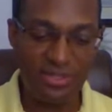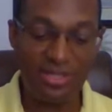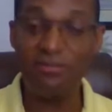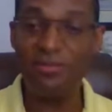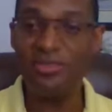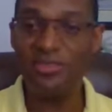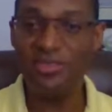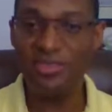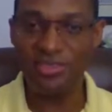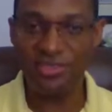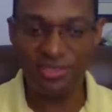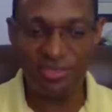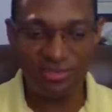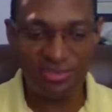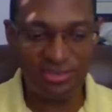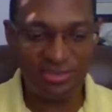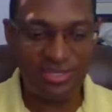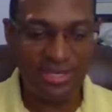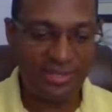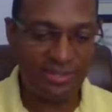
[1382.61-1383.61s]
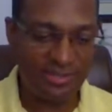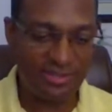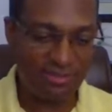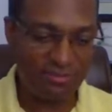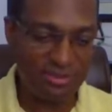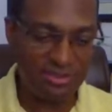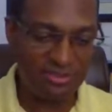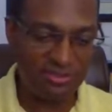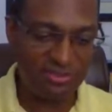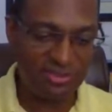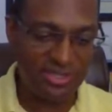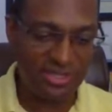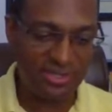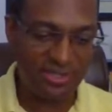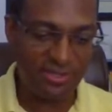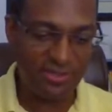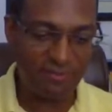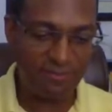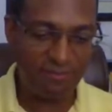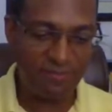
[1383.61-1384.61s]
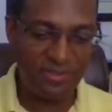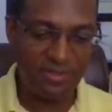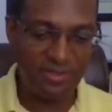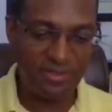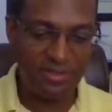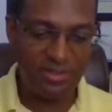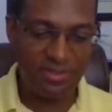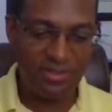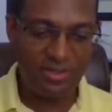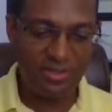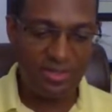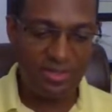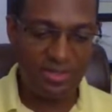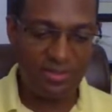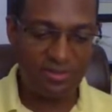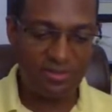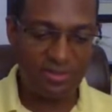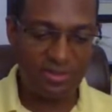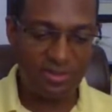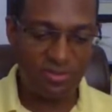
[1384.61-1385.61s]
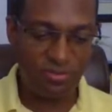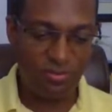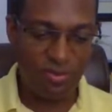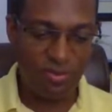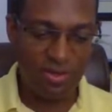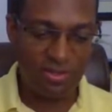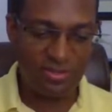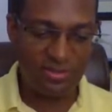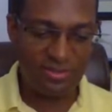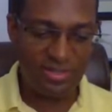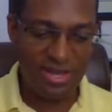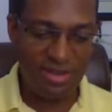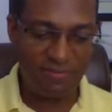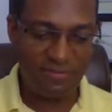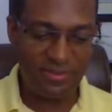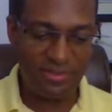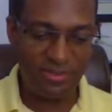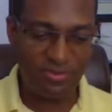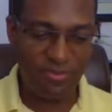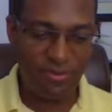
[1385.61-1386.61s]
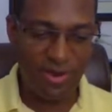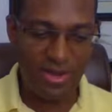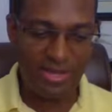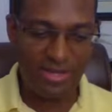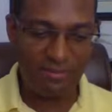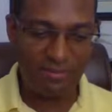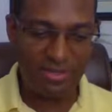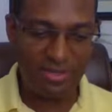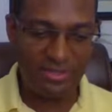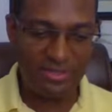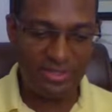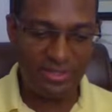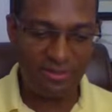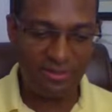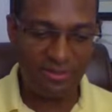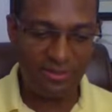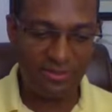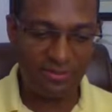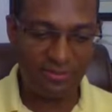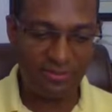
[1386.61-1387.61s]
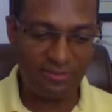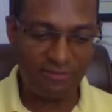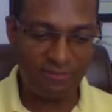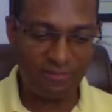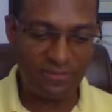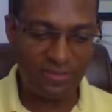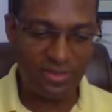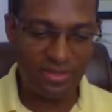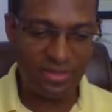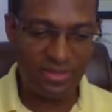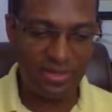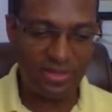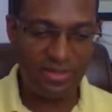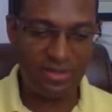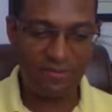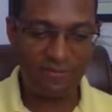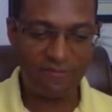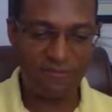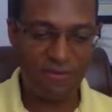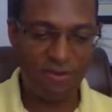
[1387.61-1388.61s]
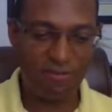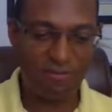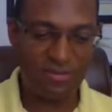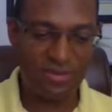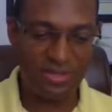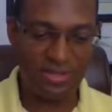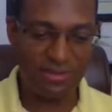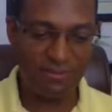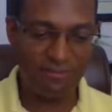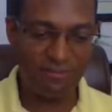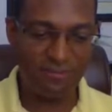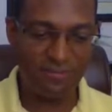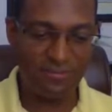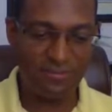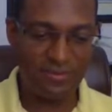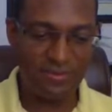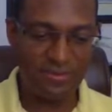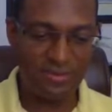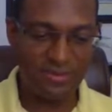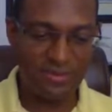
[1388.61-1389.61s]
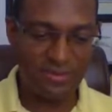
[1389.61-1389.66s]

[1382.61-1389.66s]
Let me see. Just a second. Let me just check here and see what is happening. Why I'm not hearing from them.